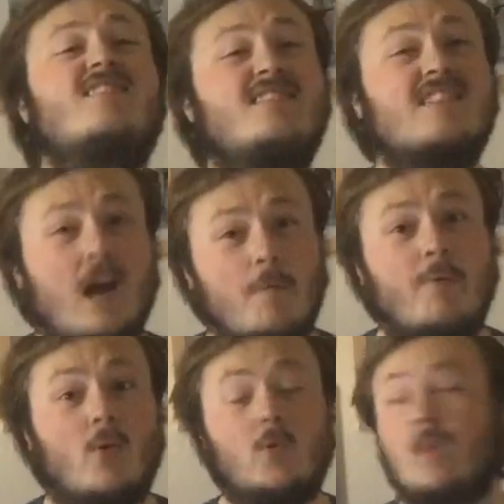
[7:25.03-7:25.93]

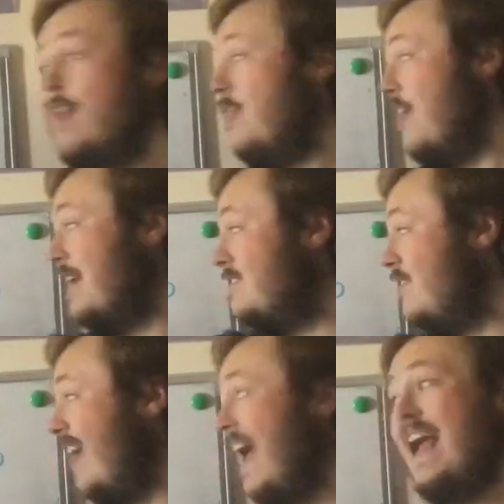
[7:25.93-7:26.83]
Double that of
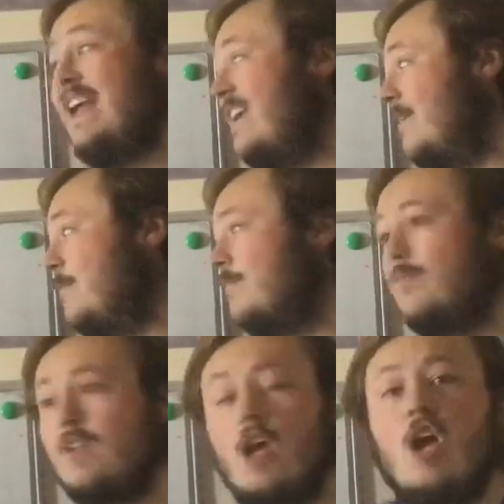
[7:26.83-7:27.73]
A.
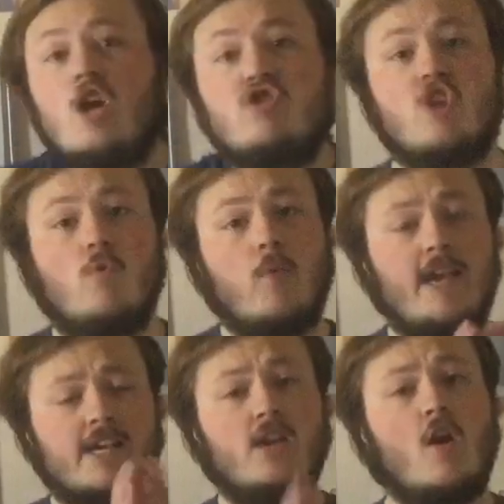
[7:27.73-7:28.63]
So we
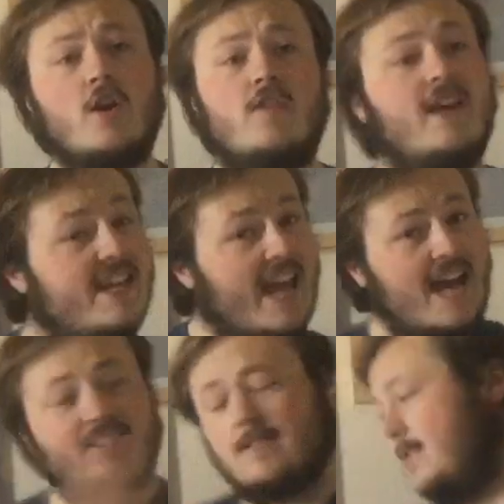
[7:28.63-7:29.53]
can argue that
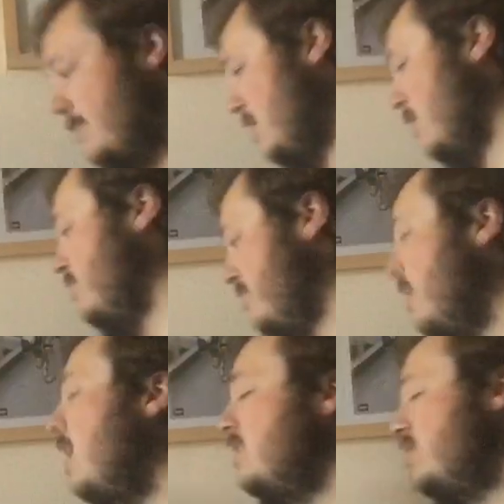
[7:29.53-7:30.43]
yes, some
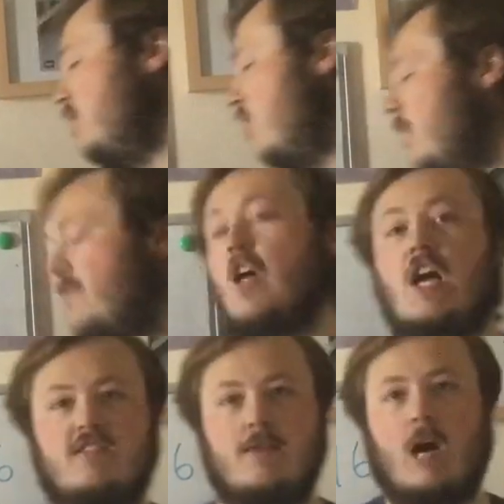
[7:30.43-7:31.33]
person got
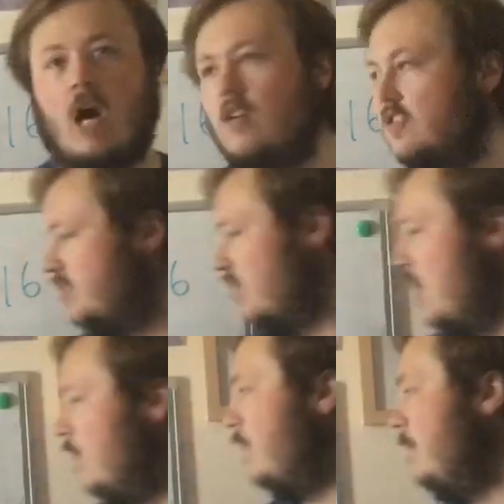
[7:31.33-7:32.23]
30 marks
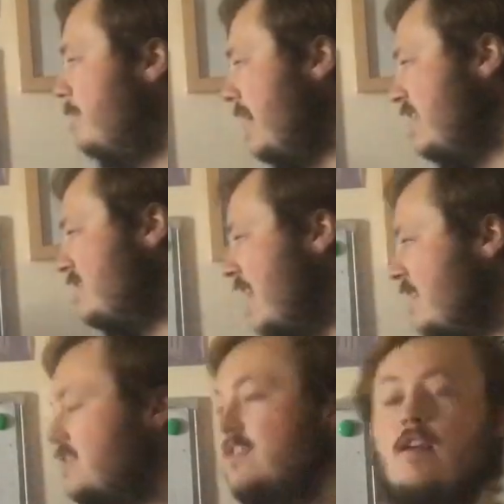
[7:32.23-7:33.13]
from B's
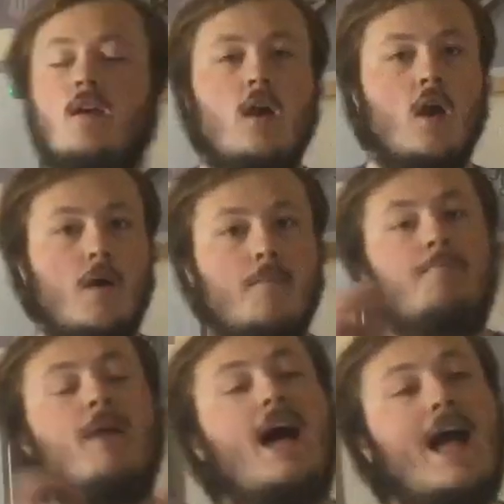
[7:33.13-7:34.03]
test,
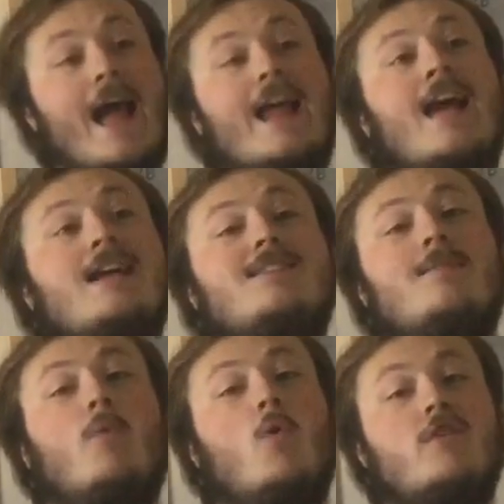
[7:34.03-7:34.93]
but A has a
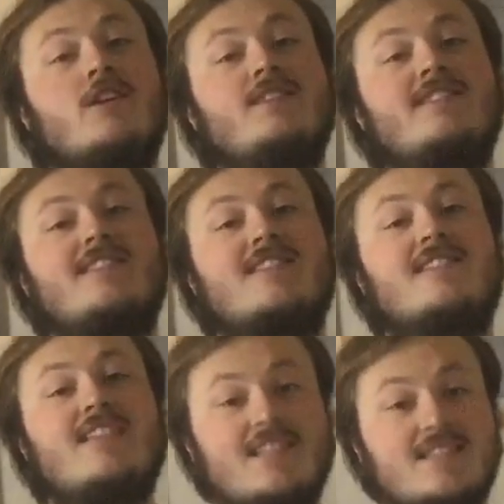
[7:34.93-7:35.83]
more
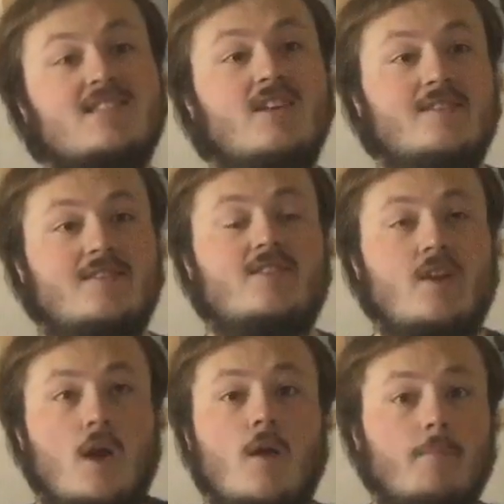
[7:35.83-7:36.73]
consistent
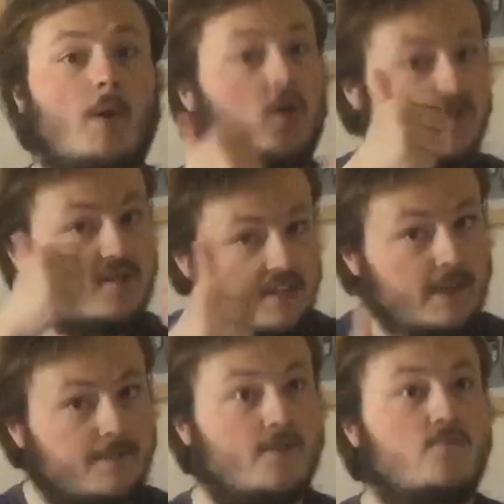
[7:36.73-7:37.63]

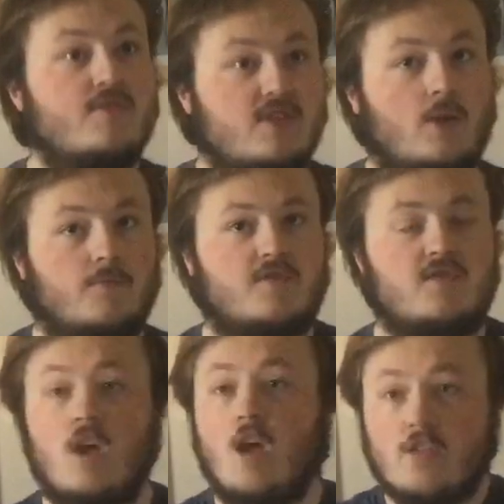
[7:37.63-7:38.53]
positive results.
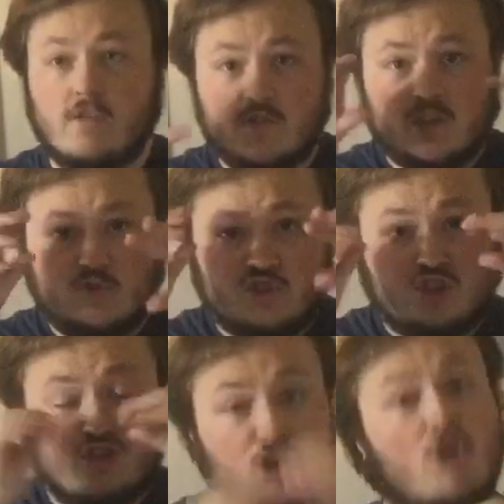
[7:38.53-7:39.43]
The results are
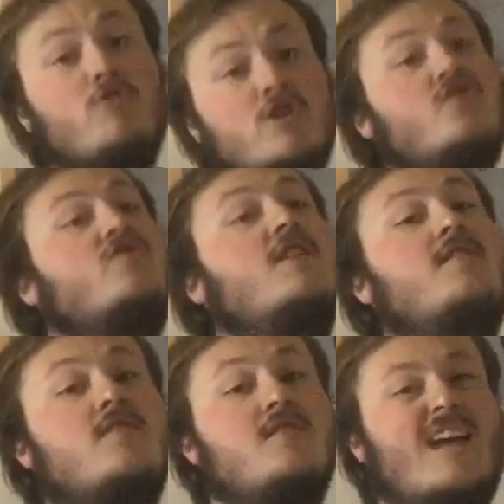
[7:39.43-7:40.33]
so
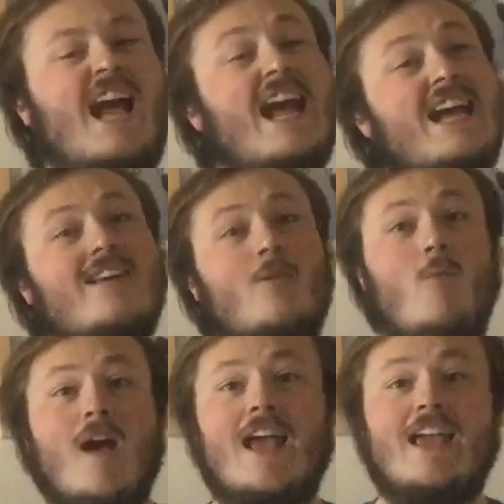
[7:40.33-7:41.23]
consistent, A in a
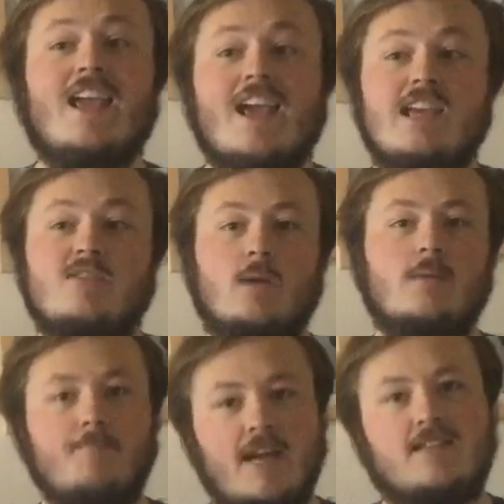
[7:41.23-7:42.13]
way is doing
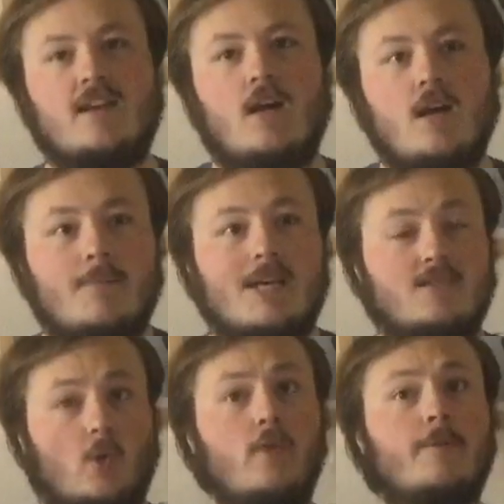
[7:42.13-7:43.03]
better because
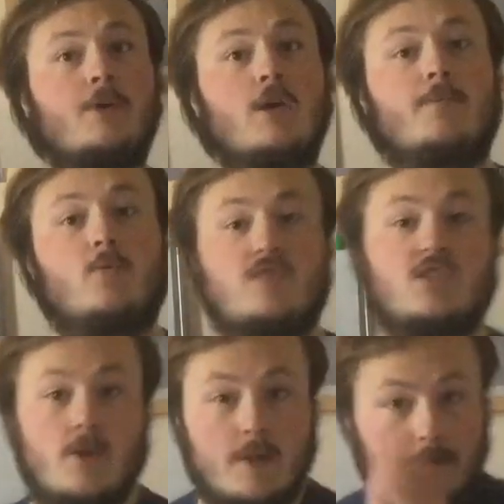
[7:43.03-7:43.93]
all the pupils are
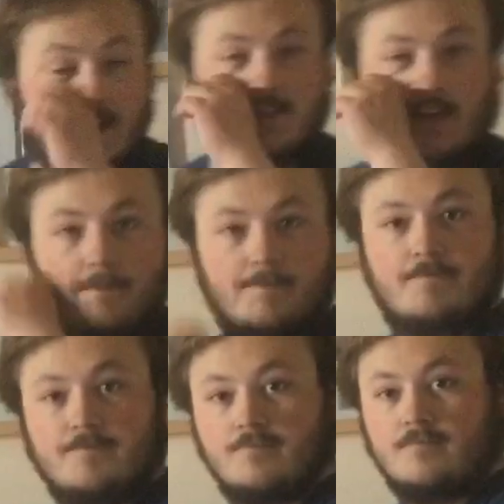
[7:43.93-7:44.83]
doing better.
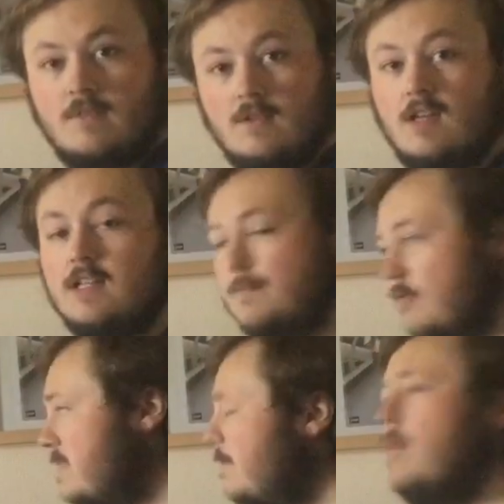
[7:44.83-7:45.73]
It's pretty
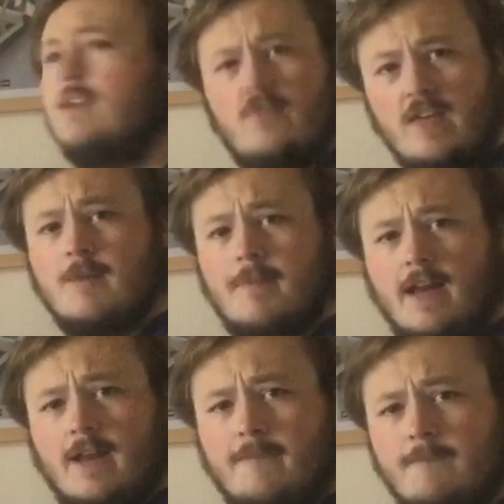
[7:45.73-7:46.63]
smart when you think about
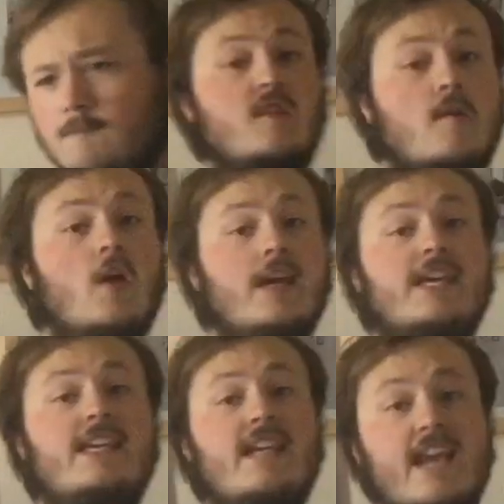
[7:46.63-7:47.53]
it. So like
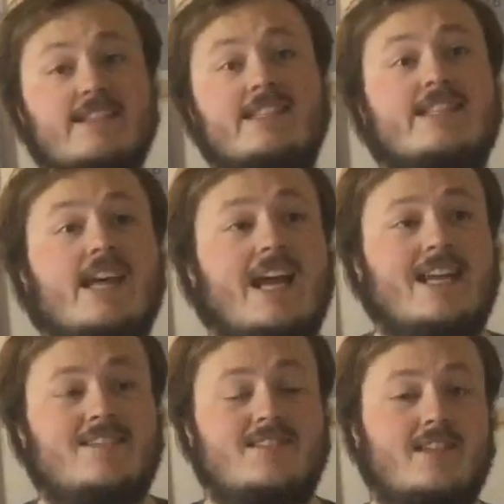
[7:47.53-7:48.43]

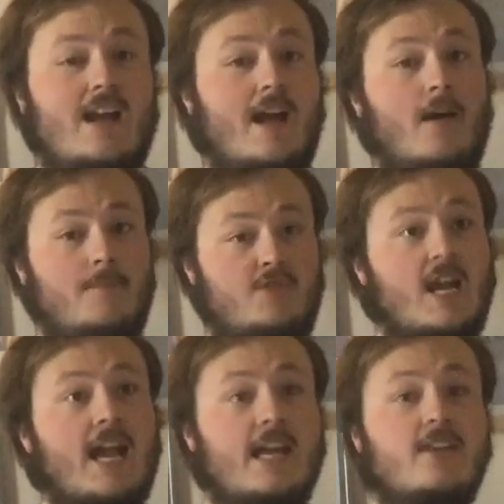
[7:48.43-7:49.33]
yesterday's
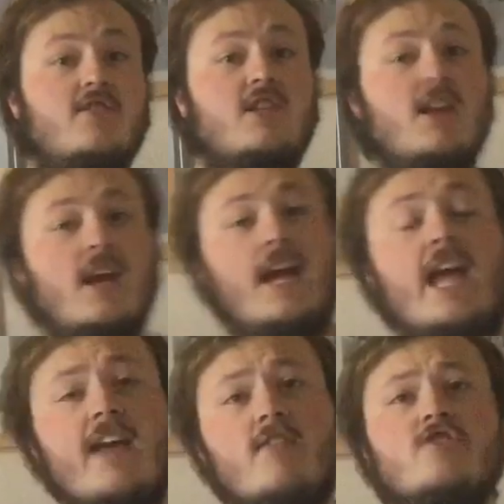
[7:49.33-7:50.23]
challenge,
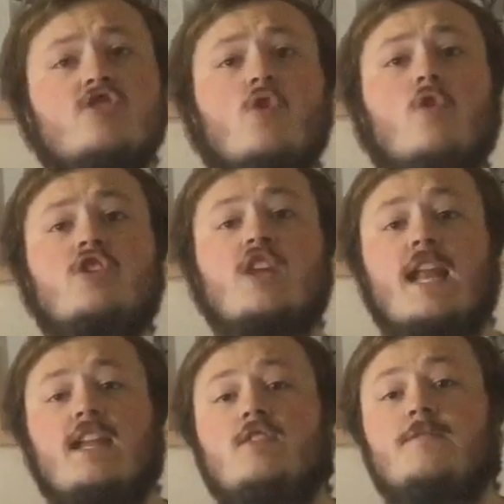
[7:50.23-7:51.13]
here is your
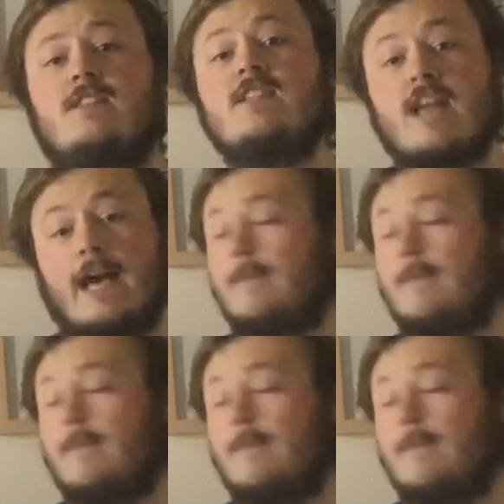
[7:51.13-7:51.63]
challenge for today.